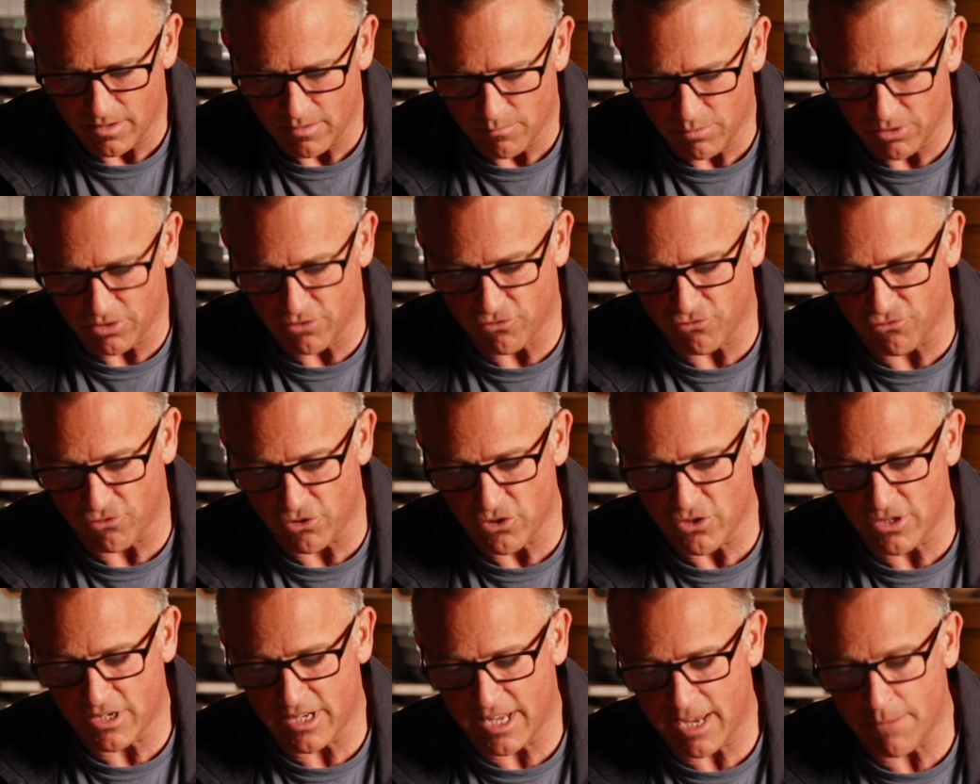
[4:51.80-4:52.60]
But the
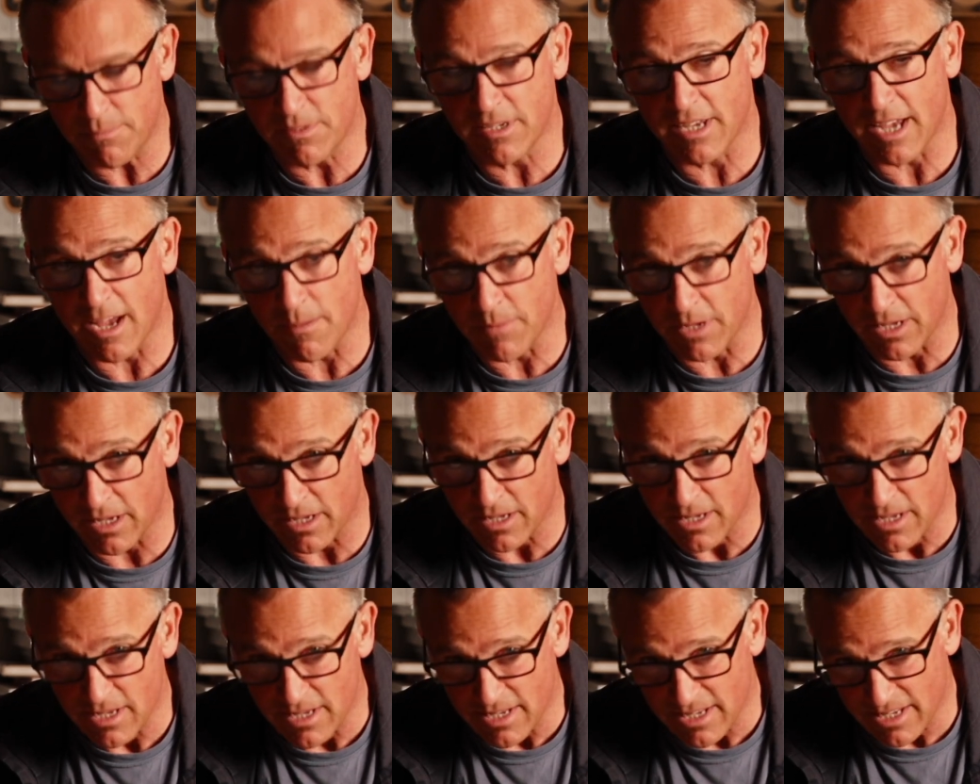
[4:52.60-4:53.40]
fruit kept coming
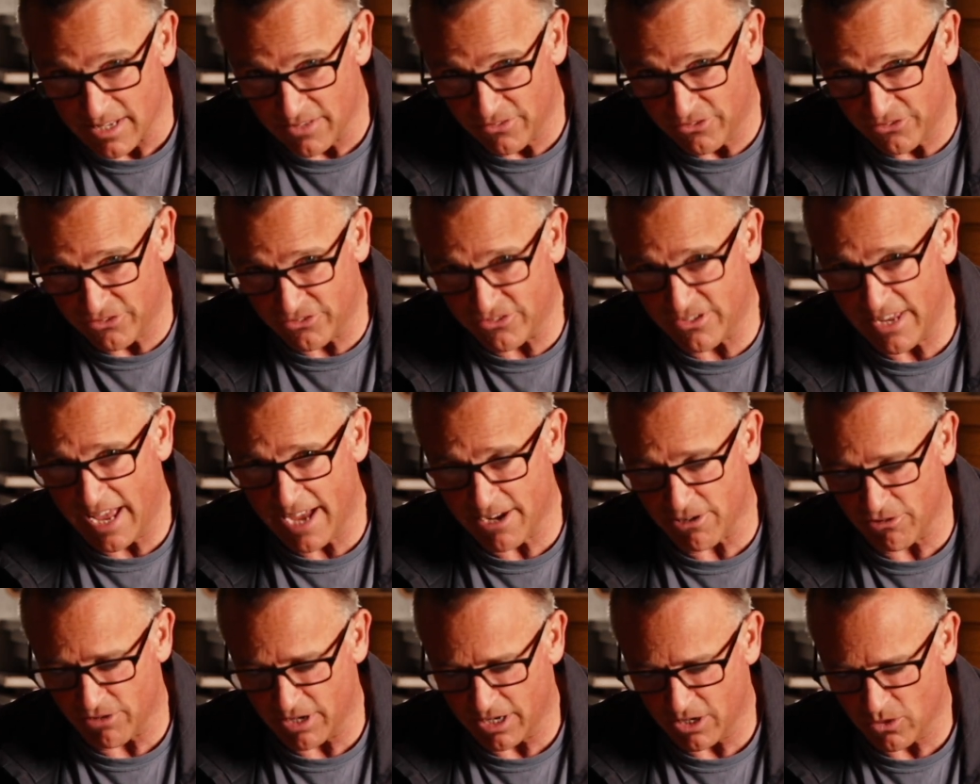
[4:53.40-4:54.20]
in
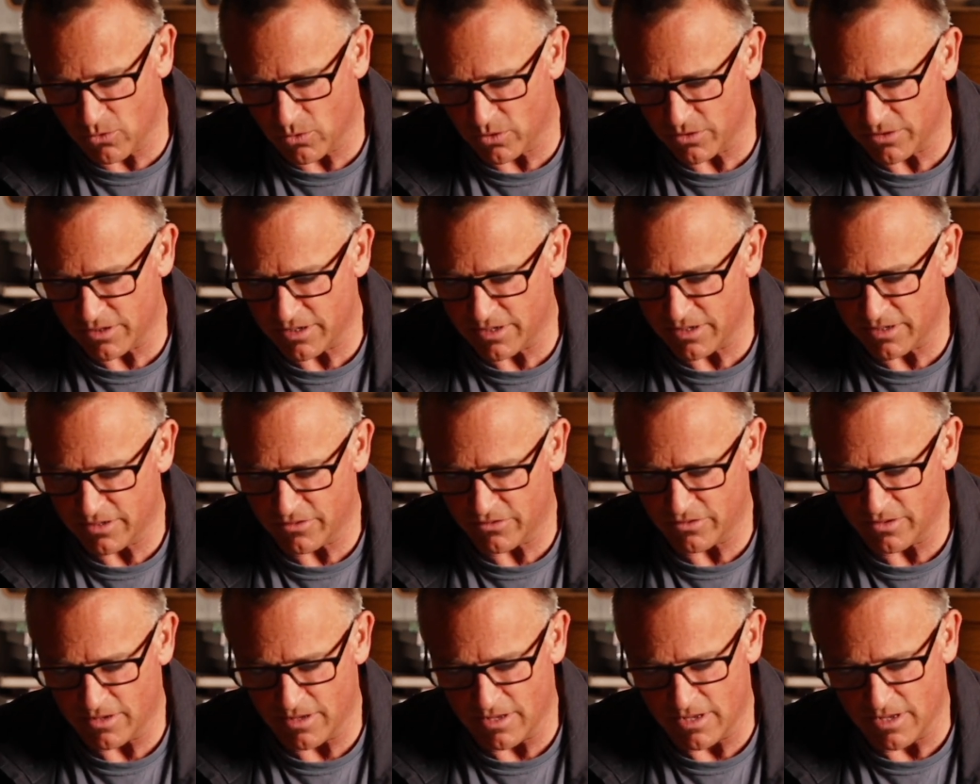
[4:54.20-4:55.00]
staggering
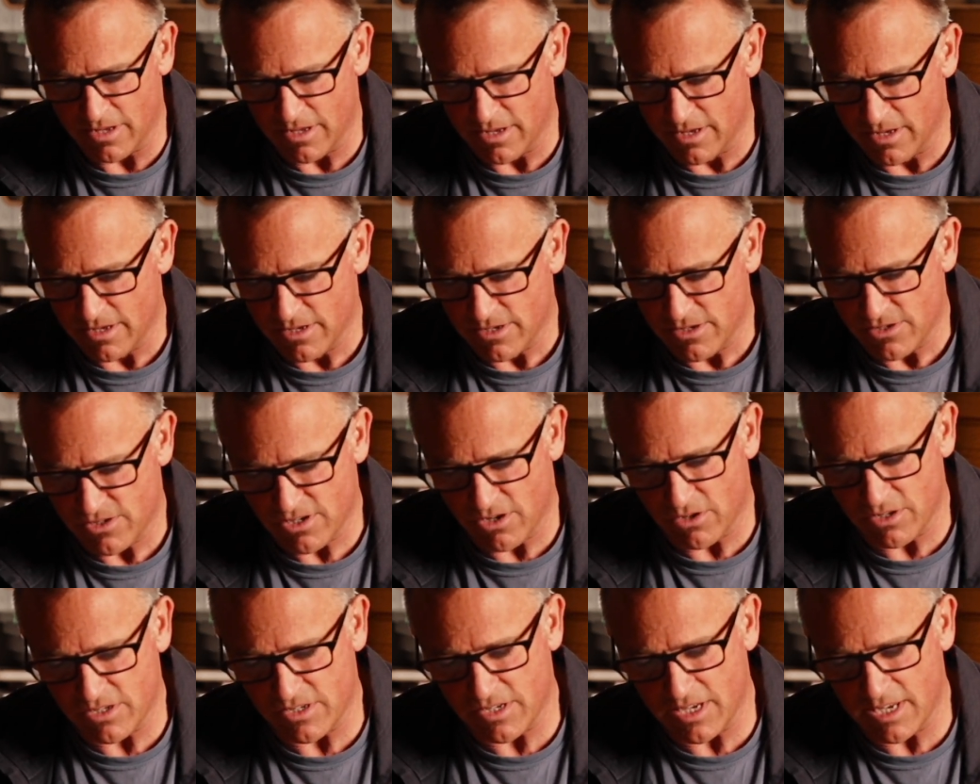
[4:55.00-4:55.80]
quantities, so
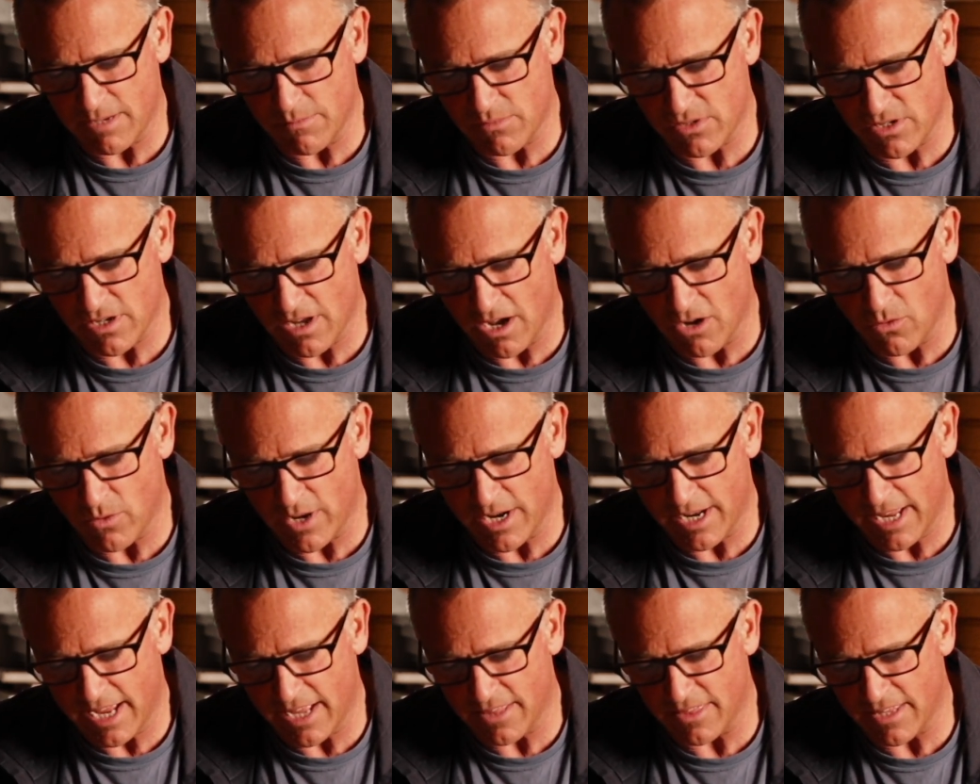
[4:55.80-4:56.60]
it seems no
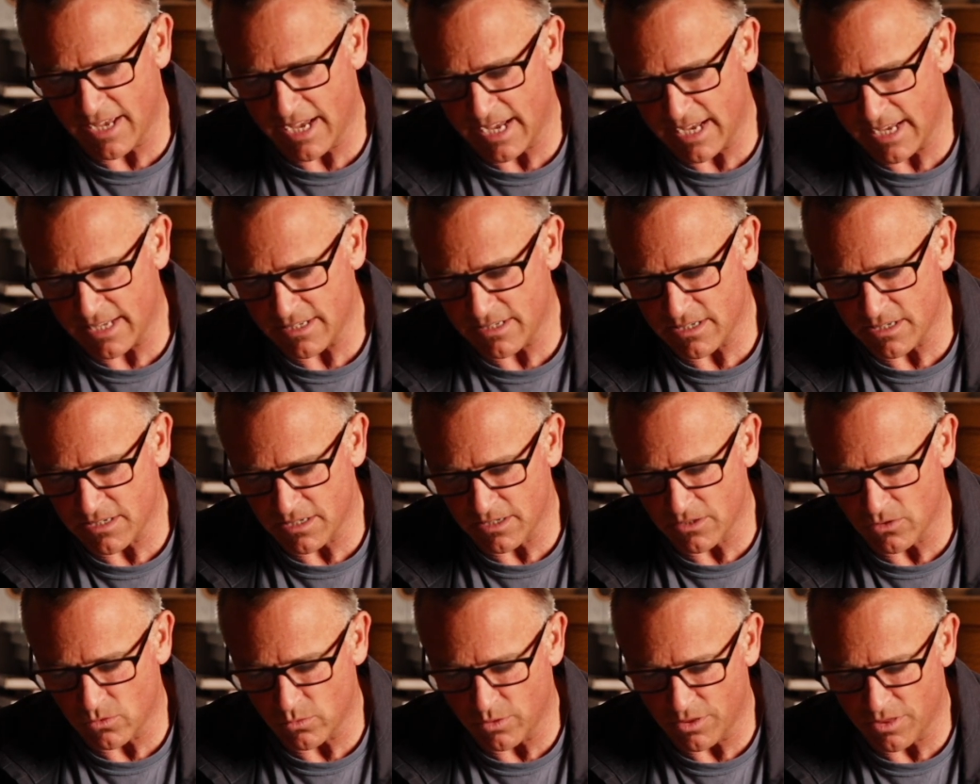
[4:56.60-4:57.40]
one had the heart to
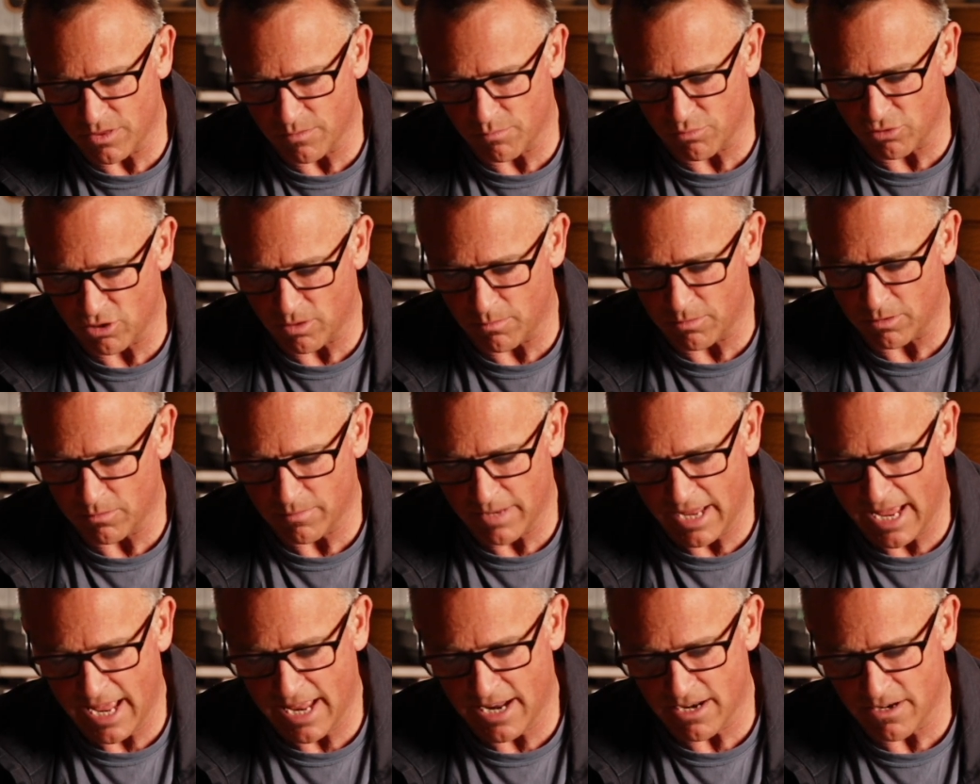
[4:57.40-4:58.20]
deal with the problem,
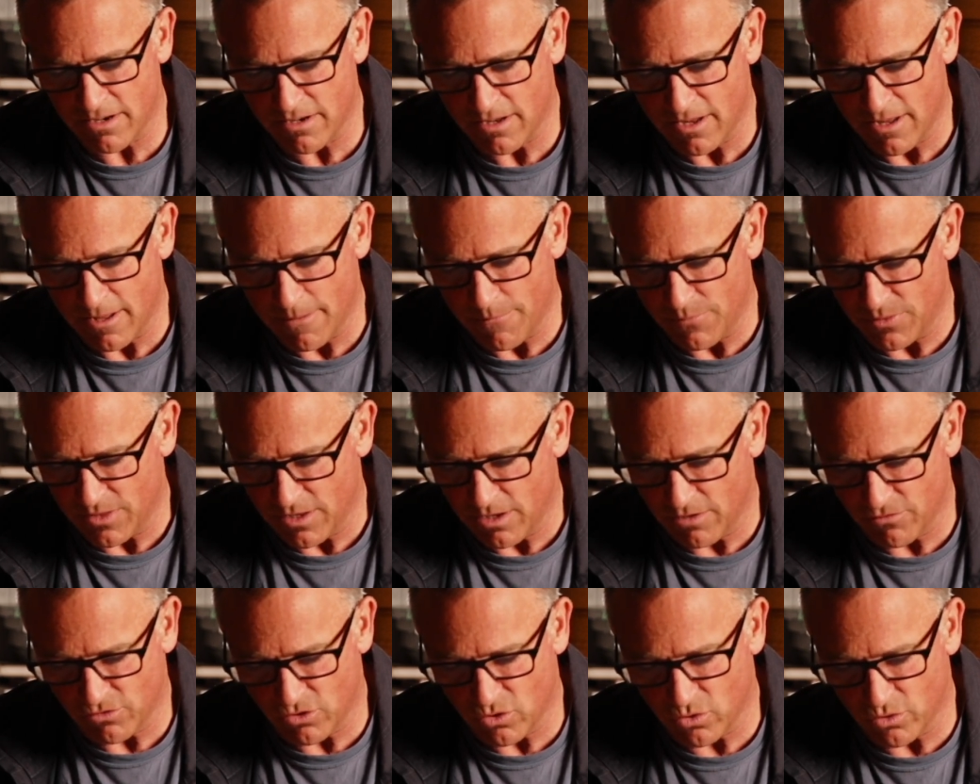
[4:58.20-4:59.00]
and,
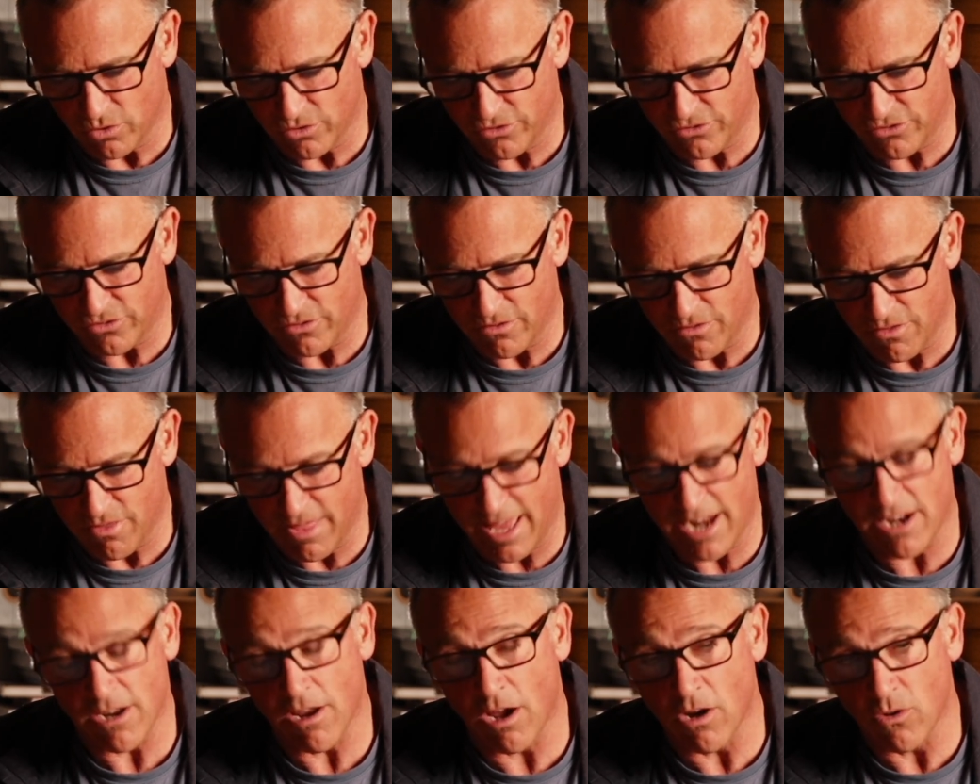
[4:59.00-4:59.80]
of course,
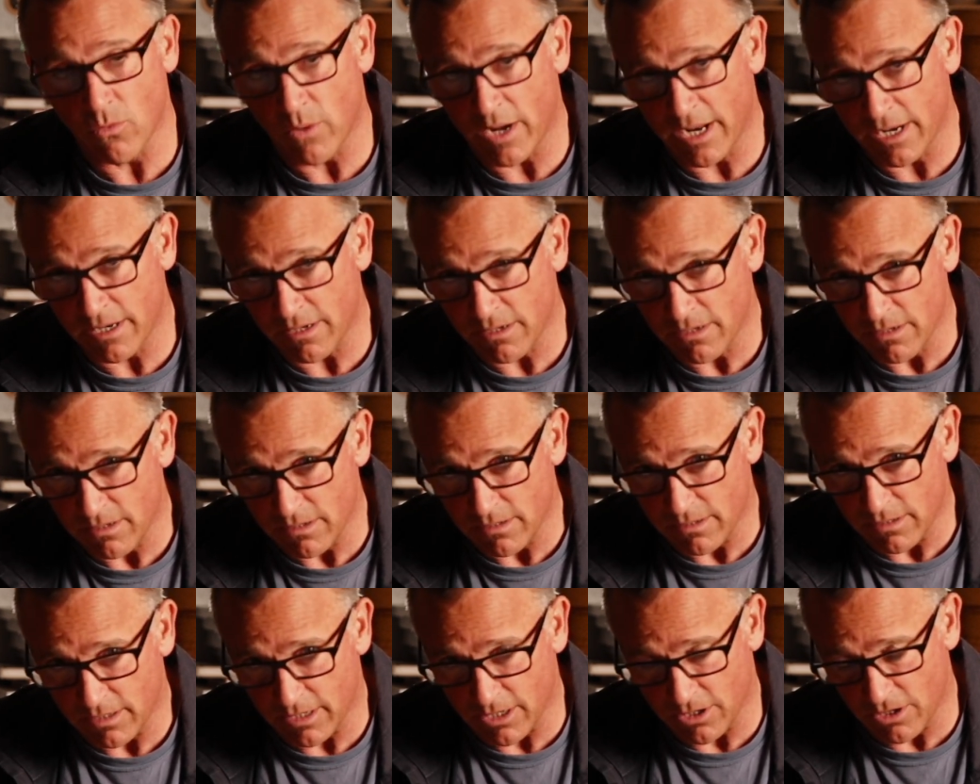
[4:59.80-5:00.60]
that no one
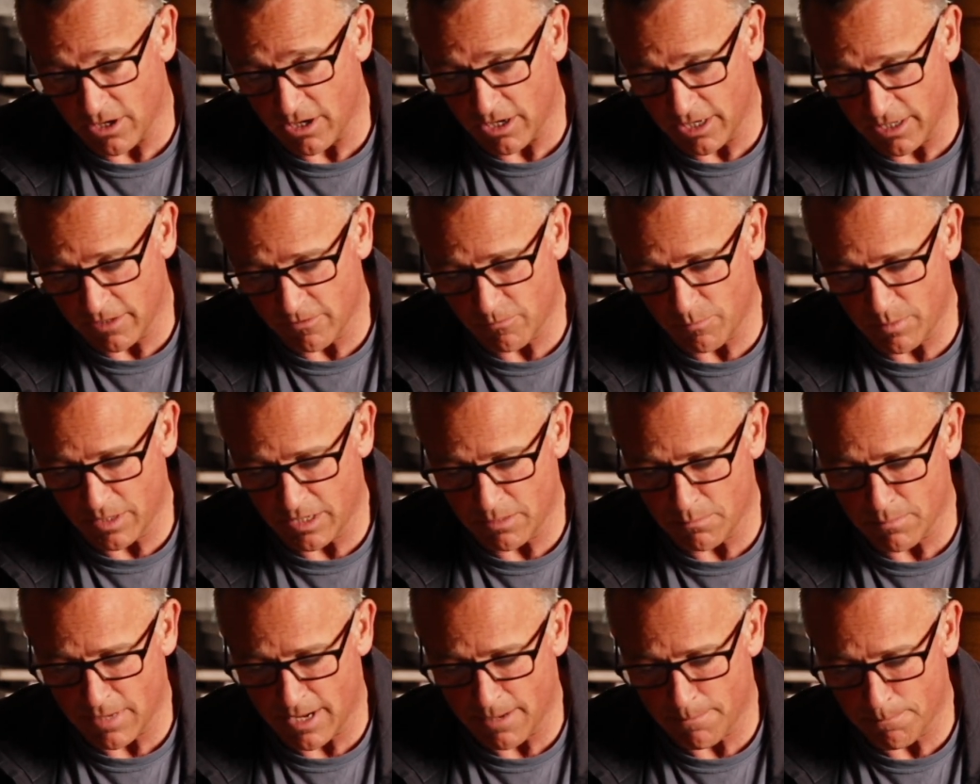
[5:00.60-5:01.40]
can only have been
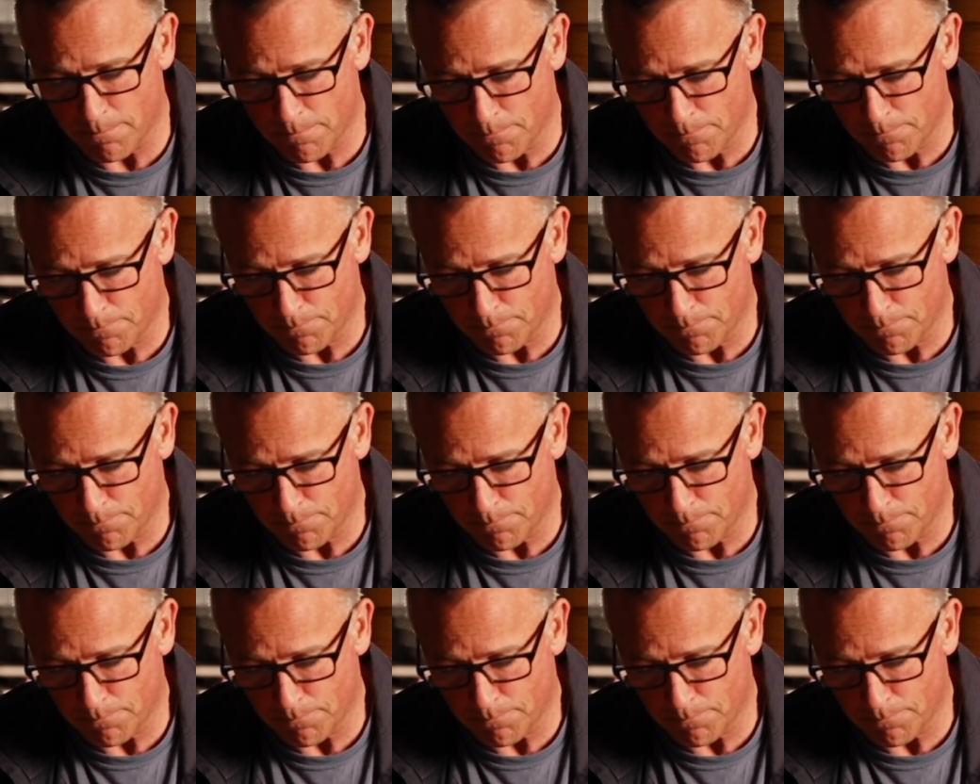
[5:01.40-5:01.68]
Mum.